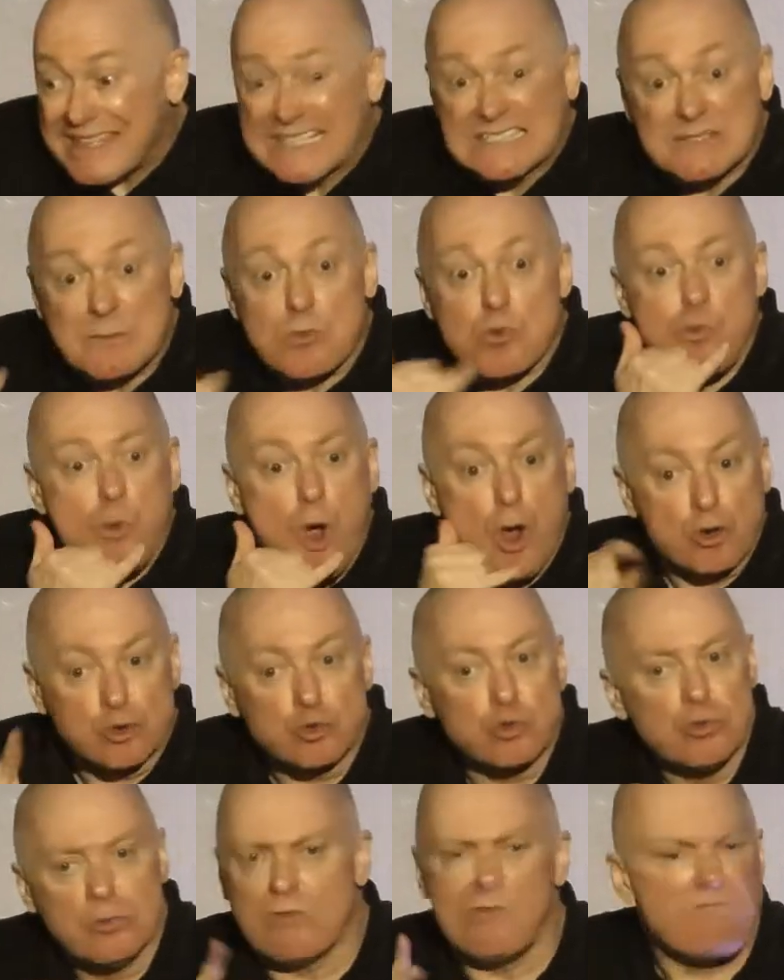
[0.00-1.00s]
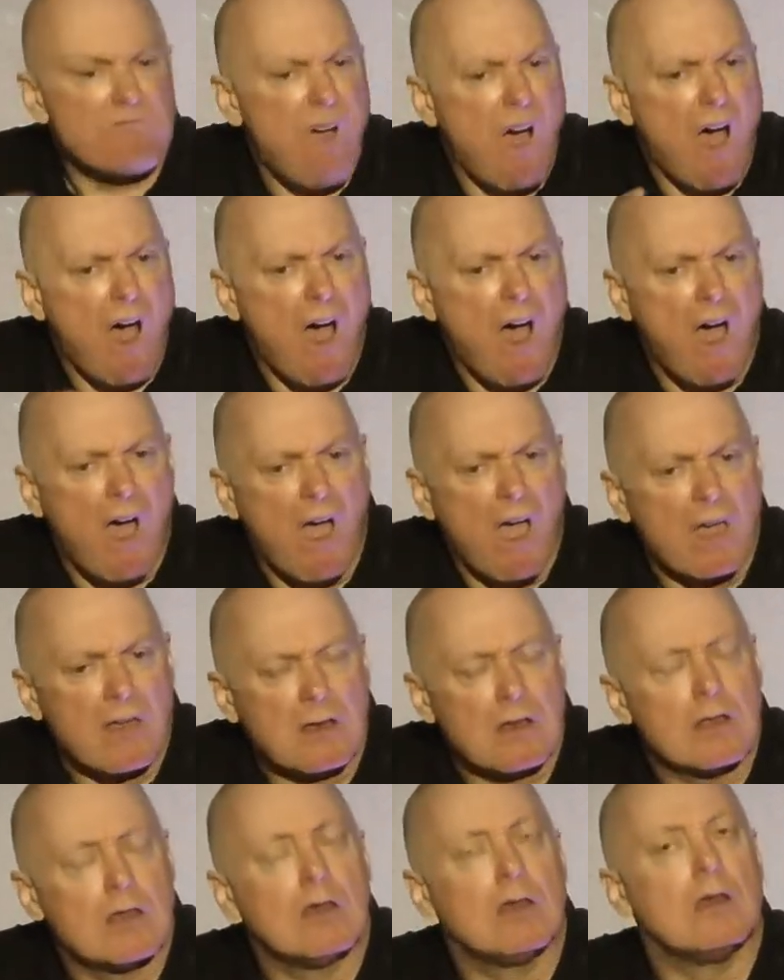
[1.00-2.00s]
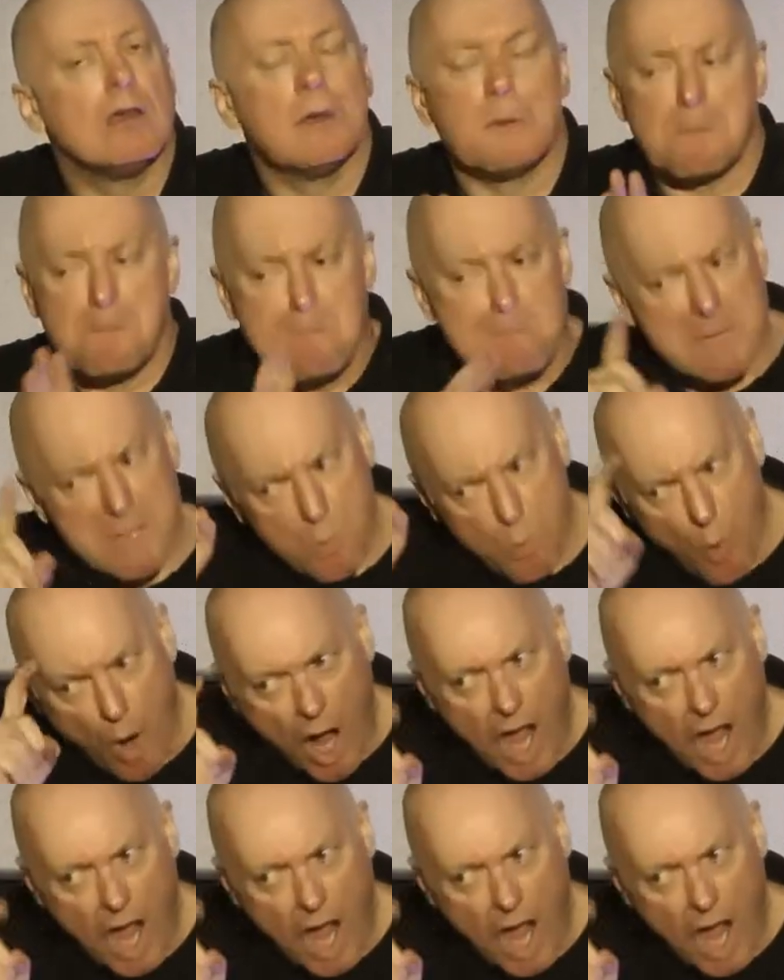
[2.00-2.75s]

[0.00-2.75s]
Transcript: fine, walk in wisdom with that person.